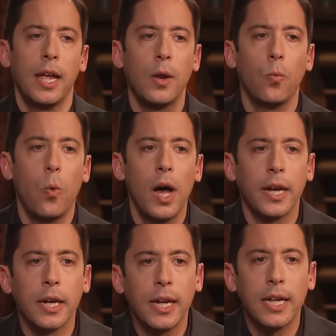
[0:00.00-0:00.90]
In
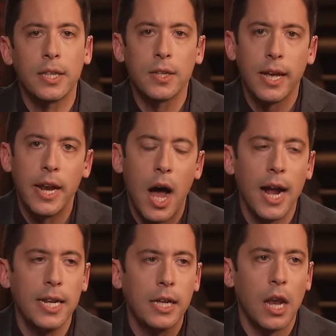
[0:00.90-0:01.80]
one, it's an
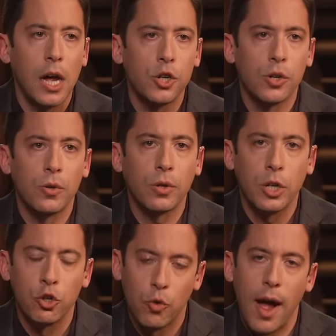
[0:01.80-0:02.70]
ideological
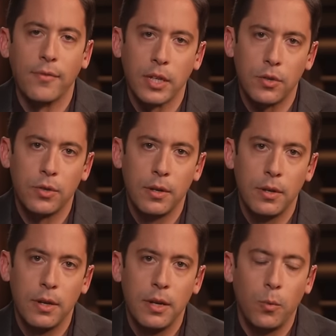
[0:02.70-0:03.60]
contrivance.
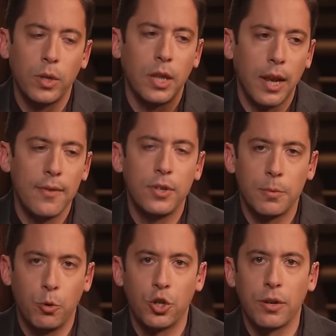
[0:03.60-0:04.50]
What the left is
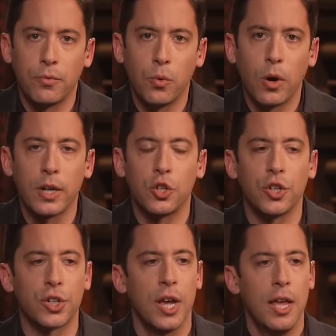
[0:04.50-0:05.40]
pushing for is
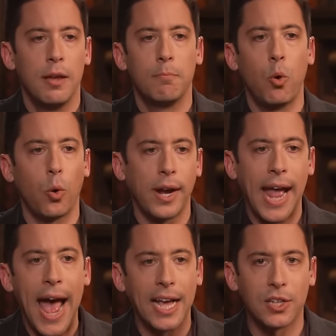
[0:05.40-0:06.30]
just pouring
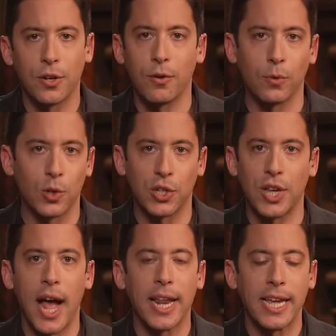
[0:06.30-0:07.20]
acid over
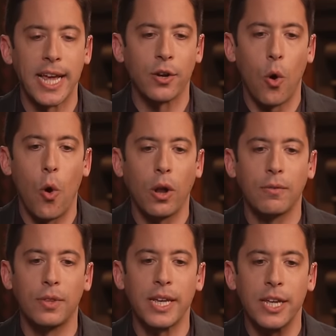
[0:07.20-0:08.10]
society and all
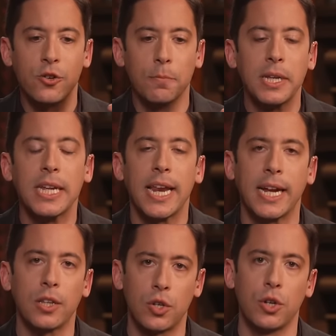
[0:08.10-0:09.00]
of the
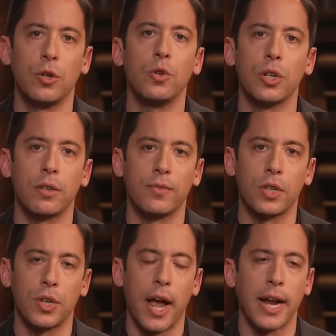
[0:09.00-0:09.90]
intermediating institutions of
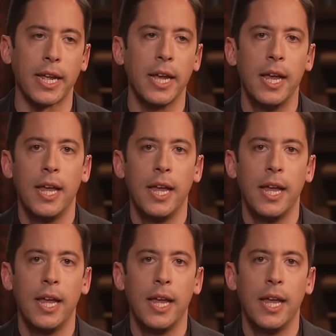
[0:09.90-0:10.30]
society.